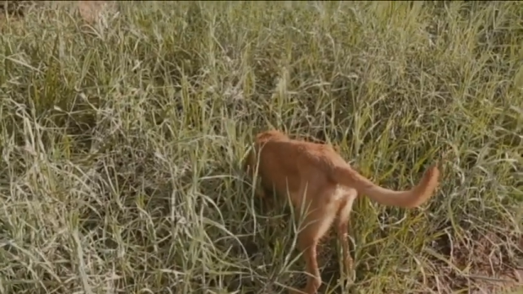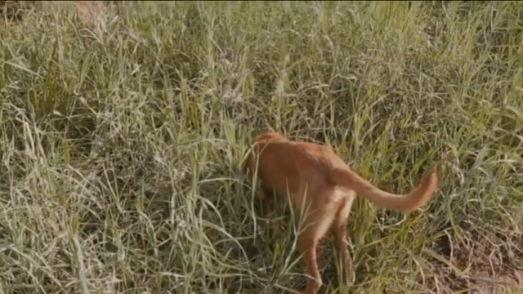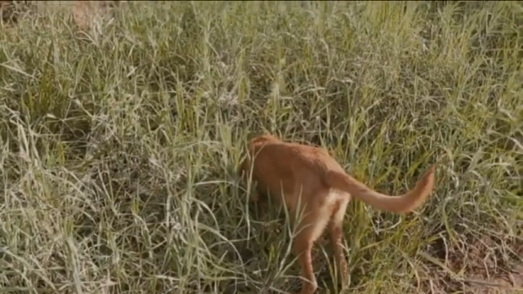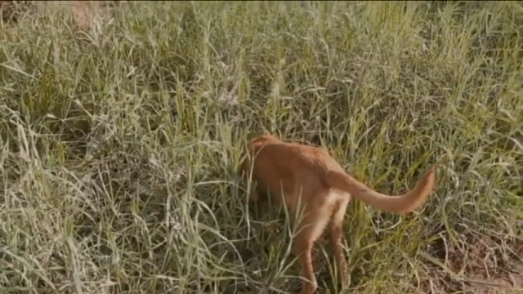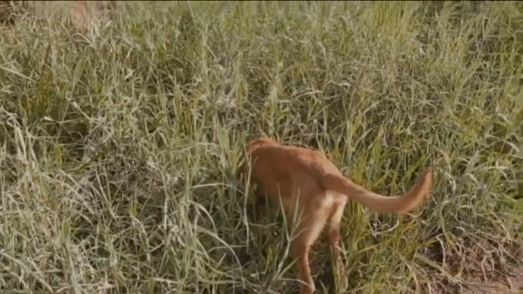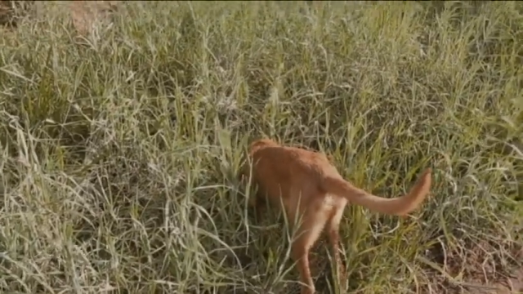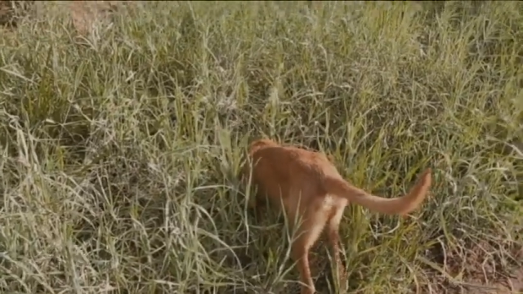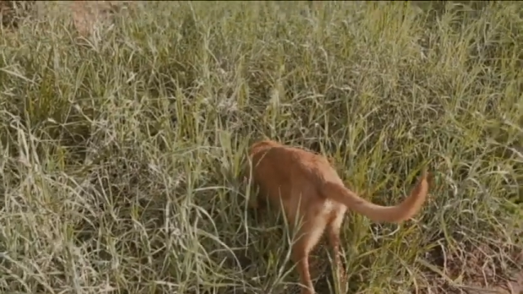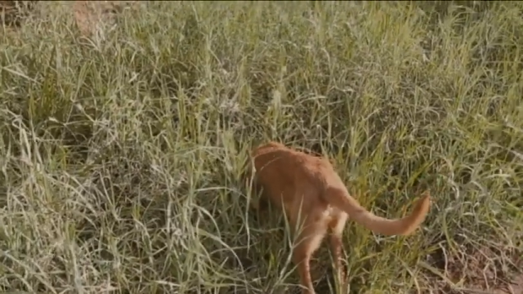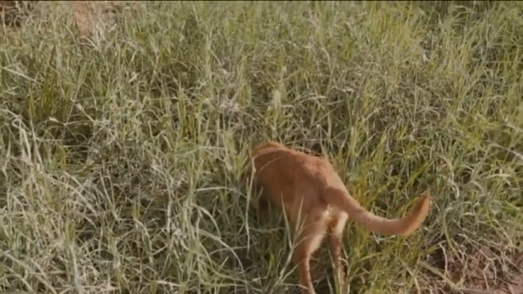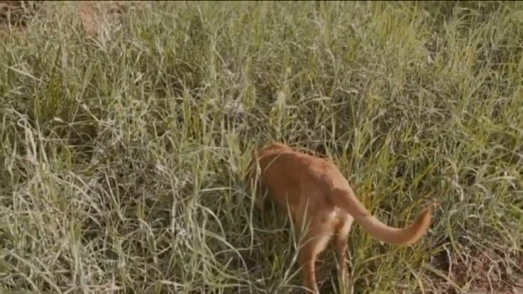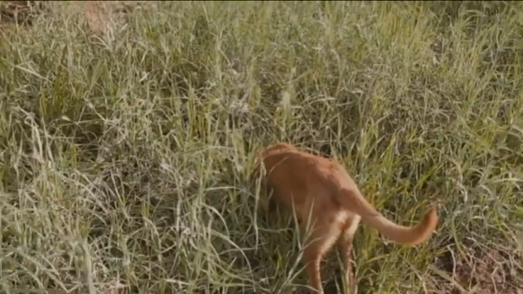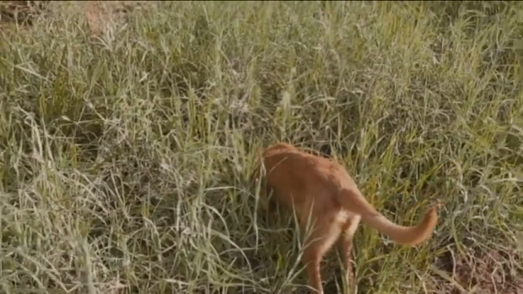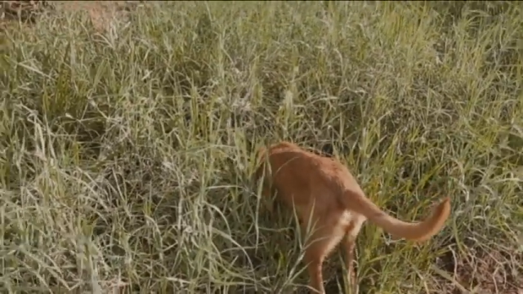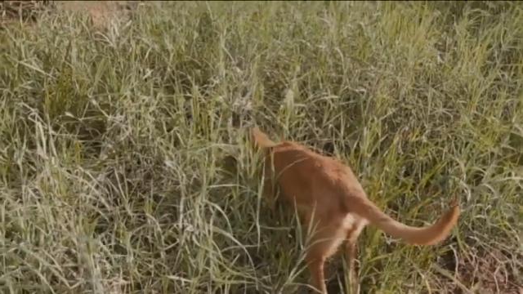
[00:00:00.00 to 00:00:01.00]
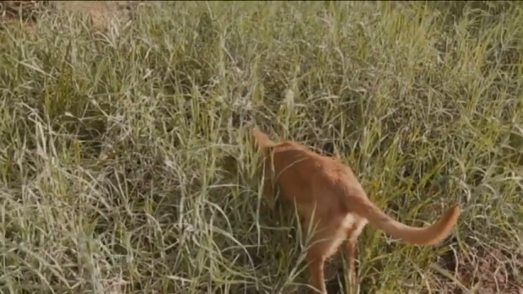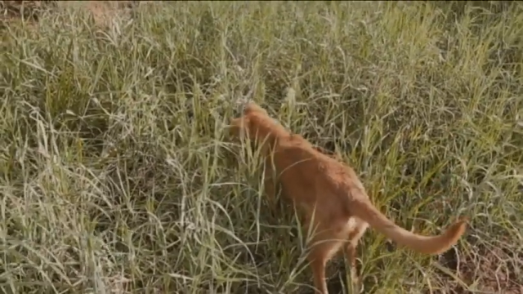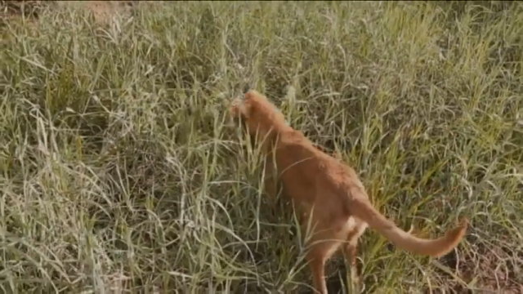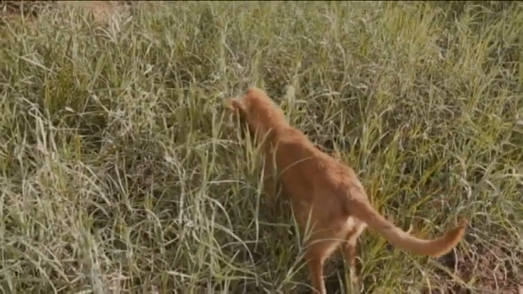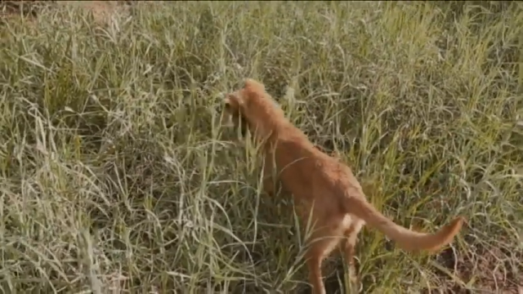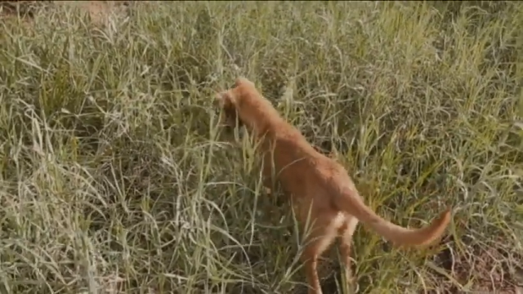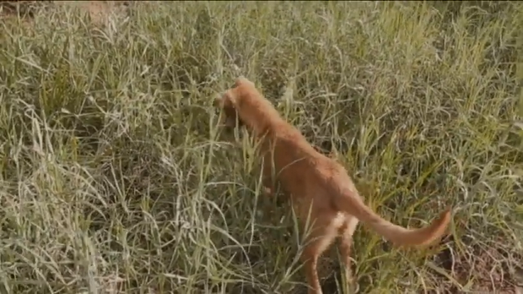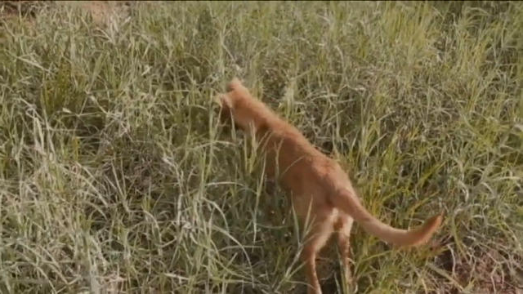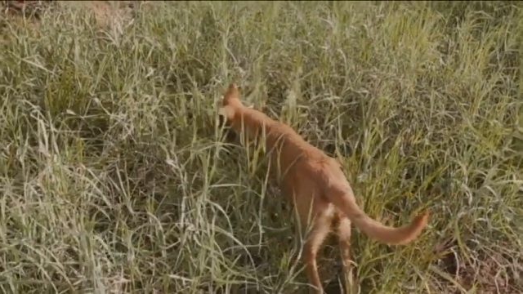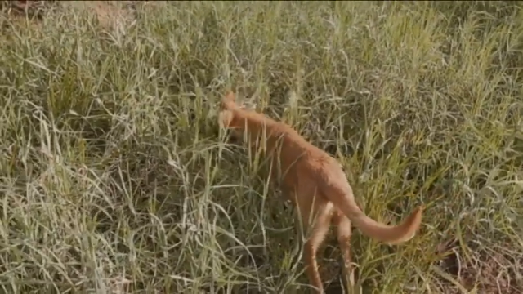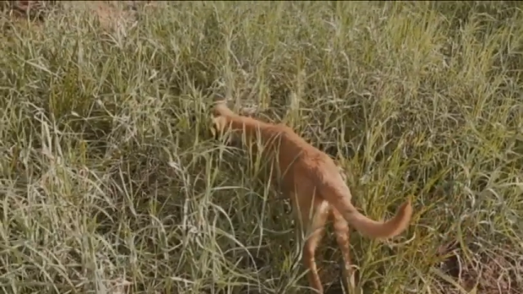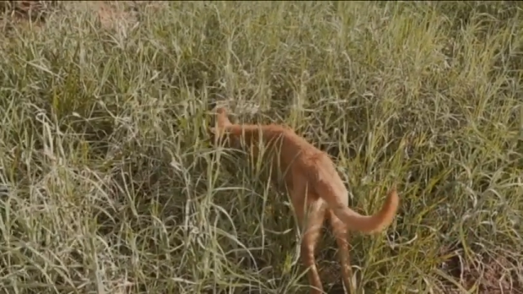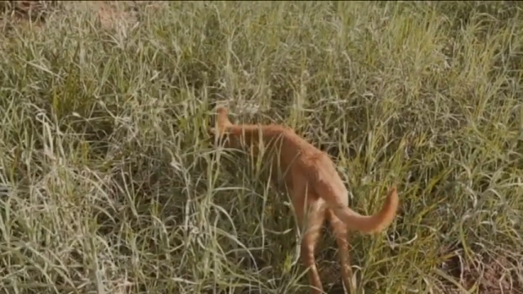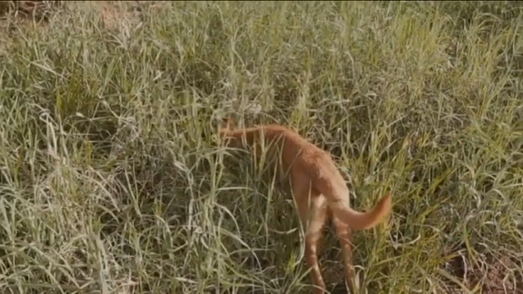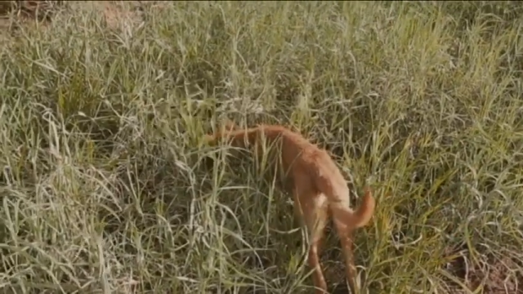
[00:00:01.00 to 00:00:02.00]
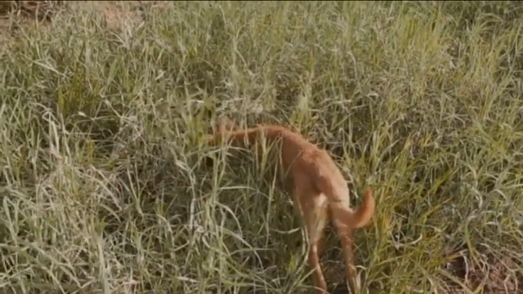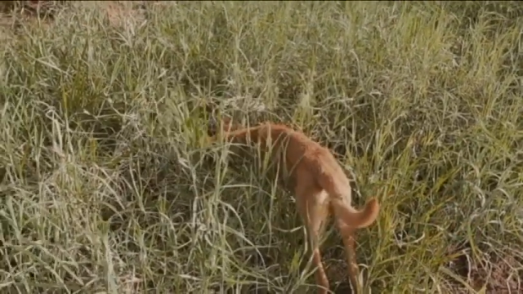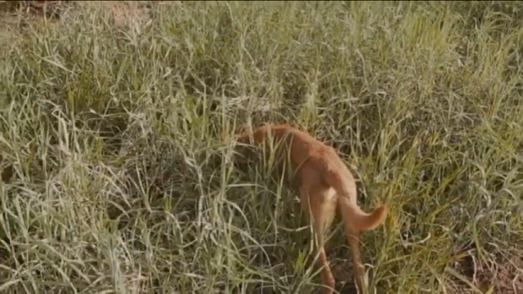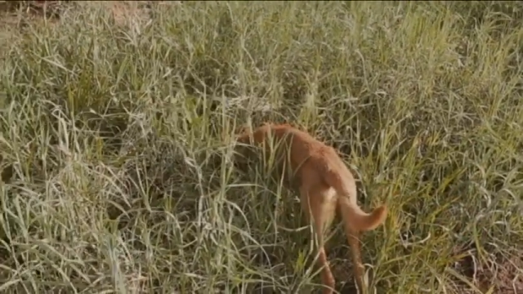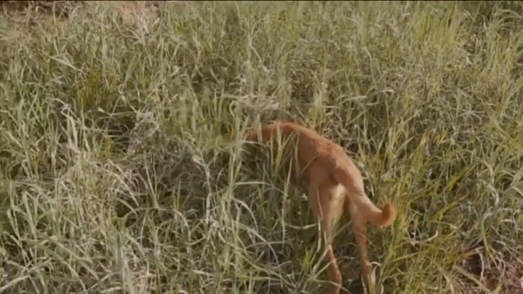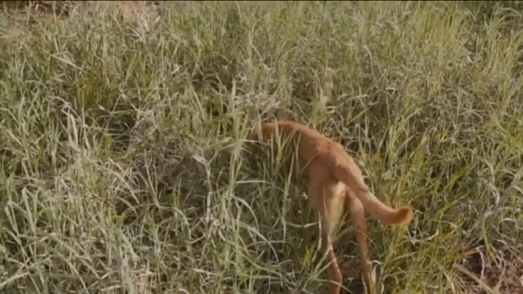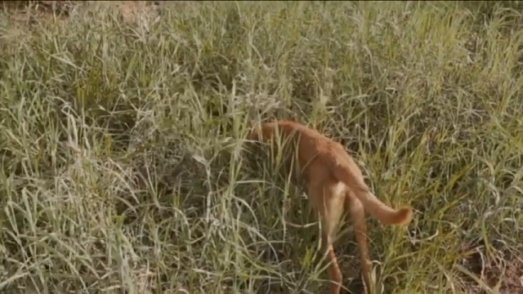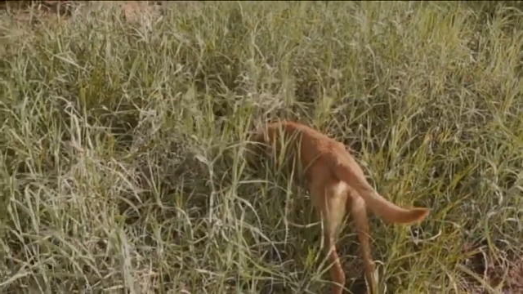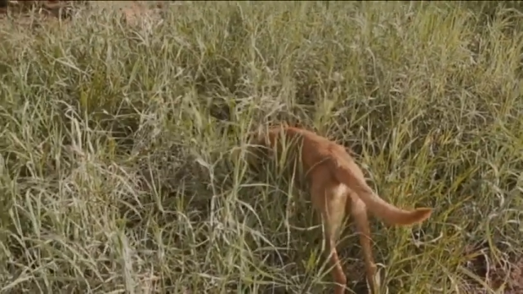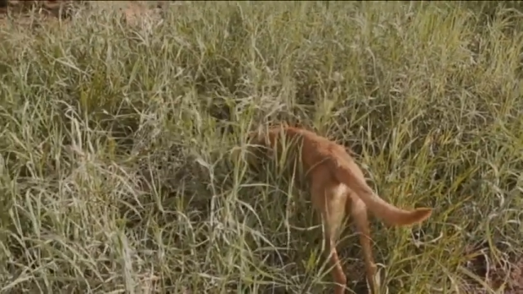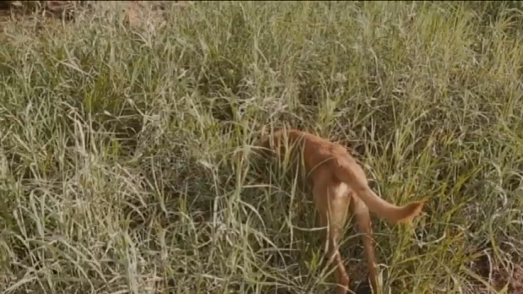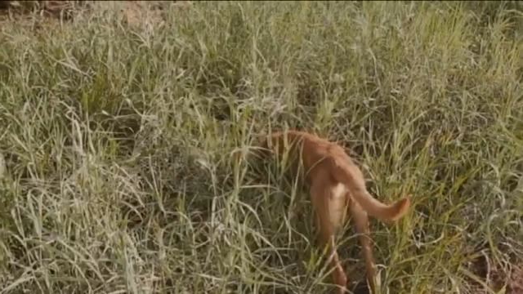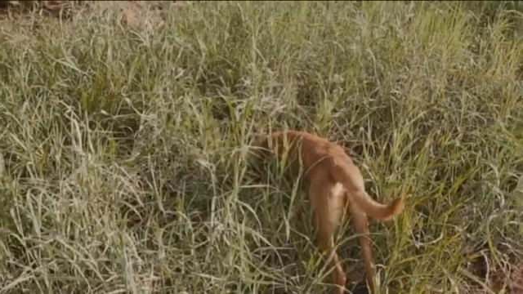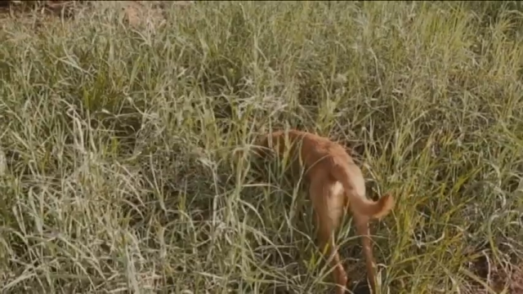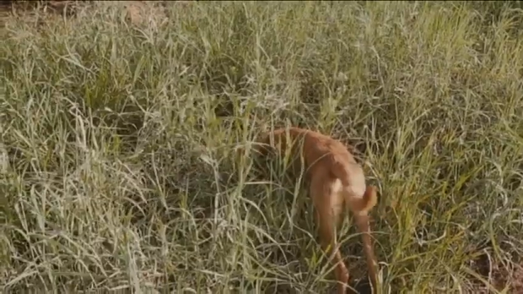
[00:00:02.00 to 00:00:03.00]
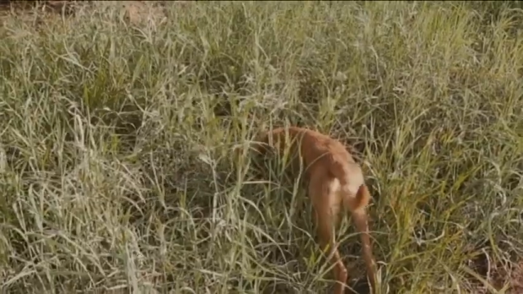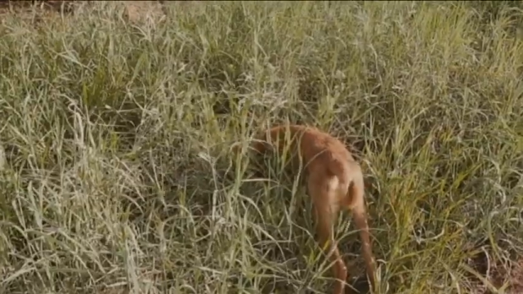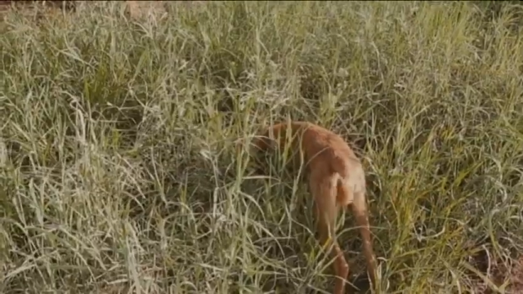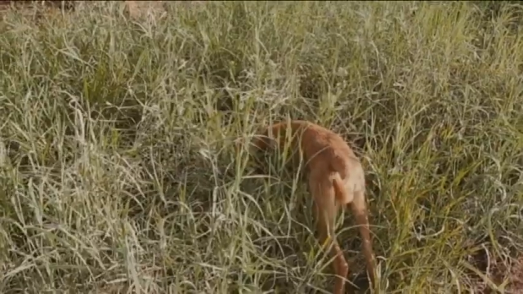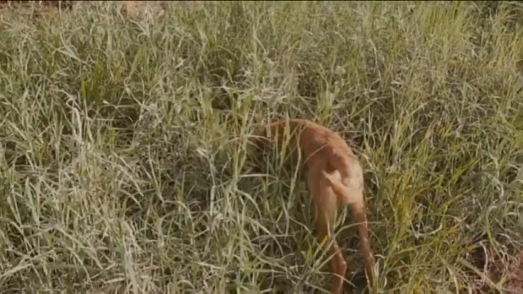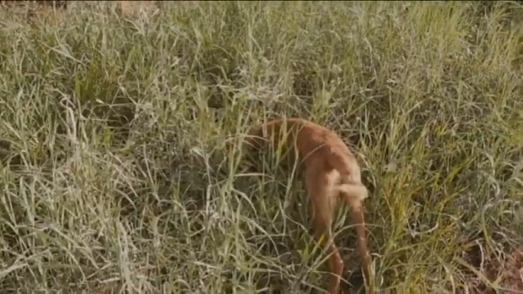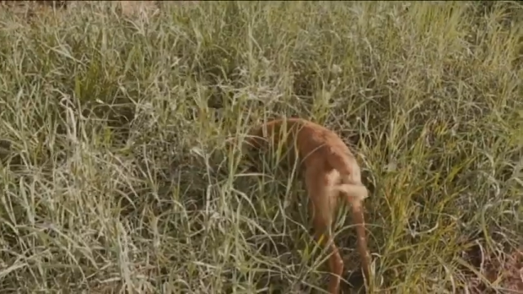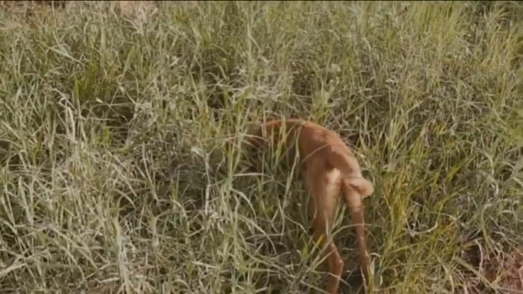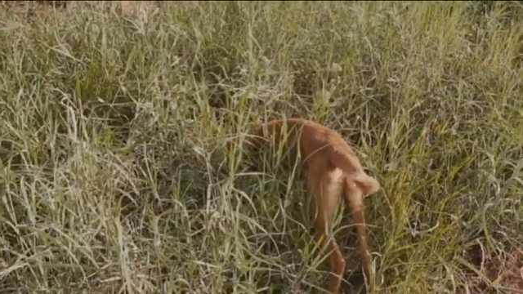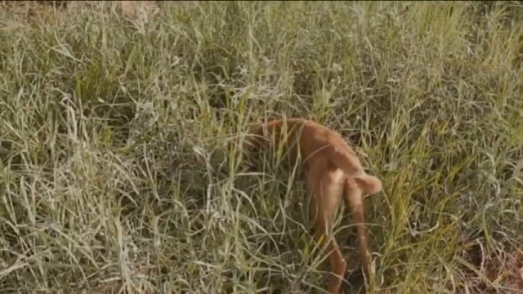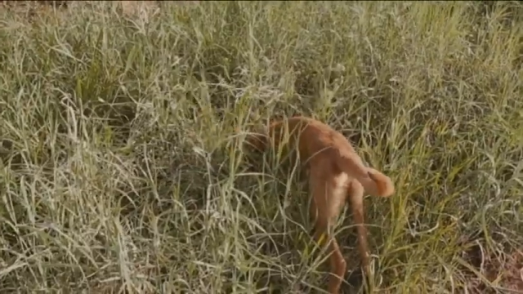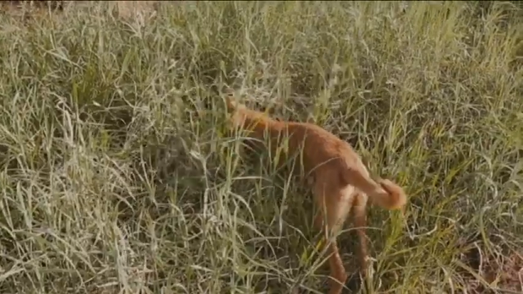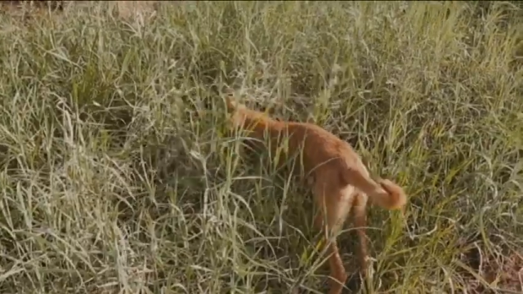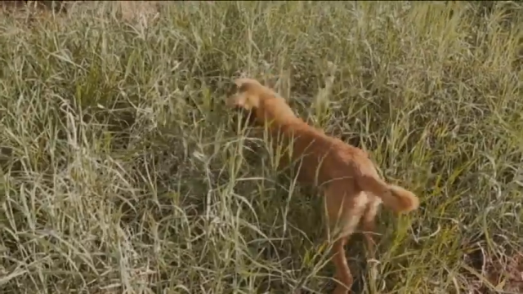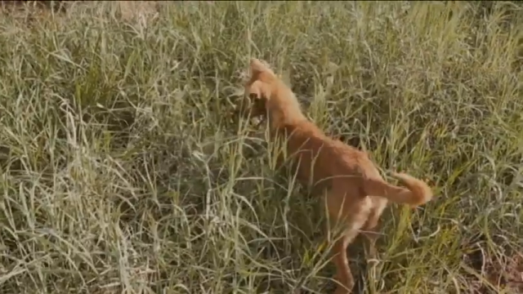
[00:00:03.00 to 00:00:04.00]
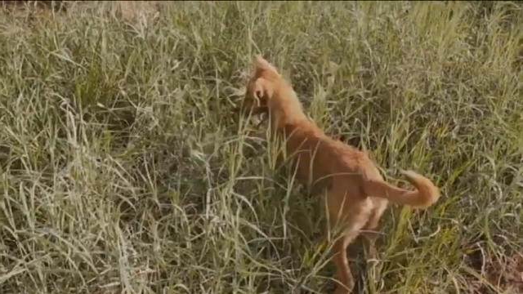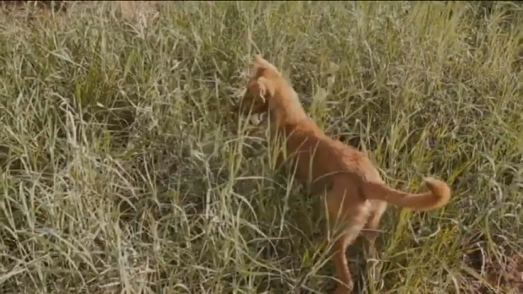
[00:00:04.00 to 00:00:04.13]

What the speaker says: Nobody's mouth can be seen.